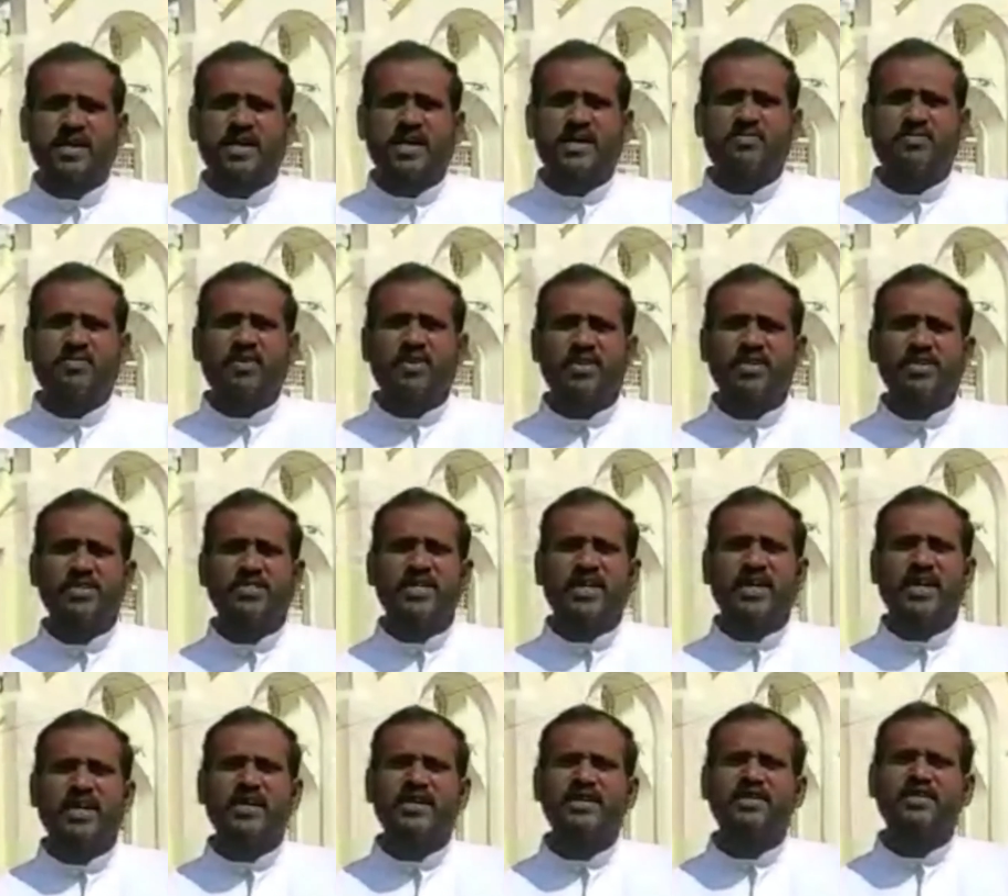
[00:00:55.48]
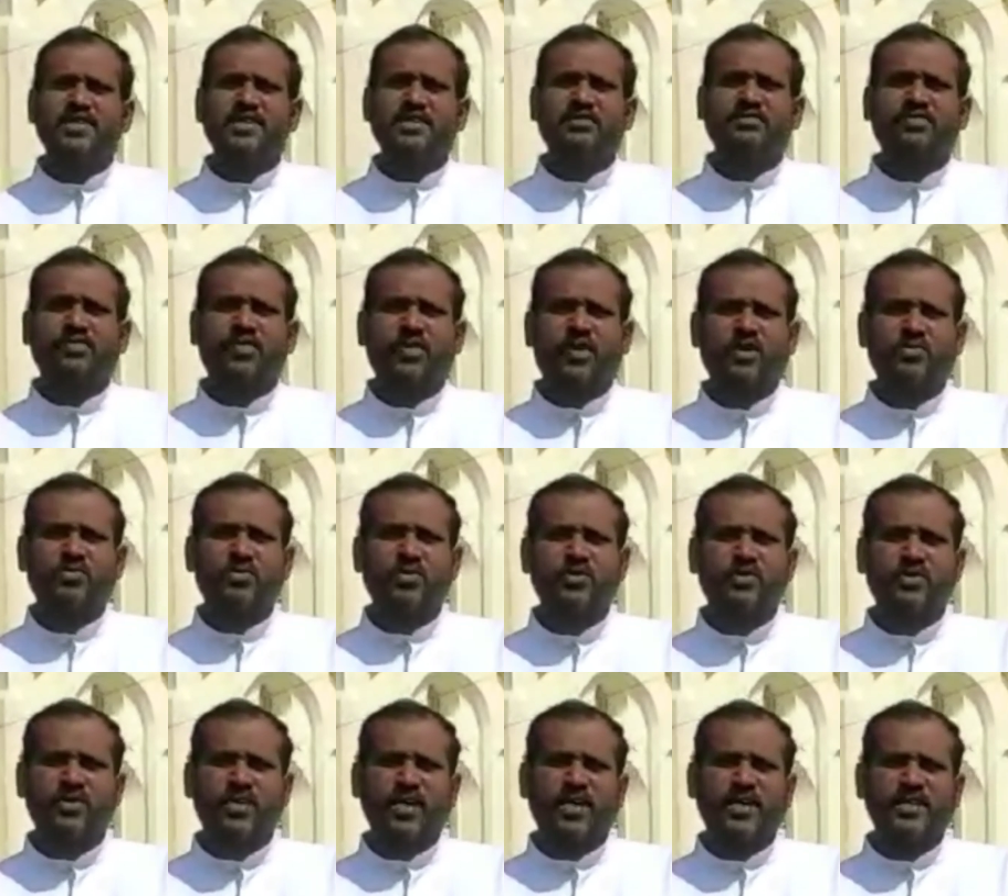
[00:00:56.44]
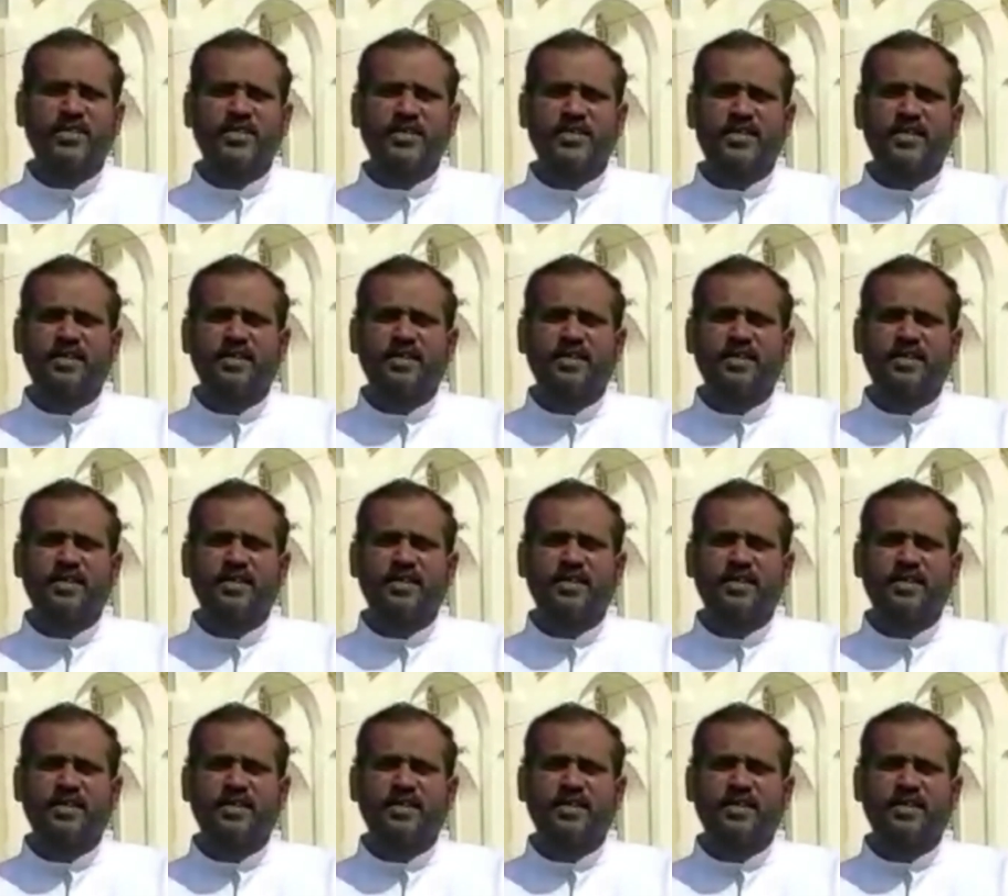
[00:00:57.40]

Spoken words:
I am very saddened to inform you that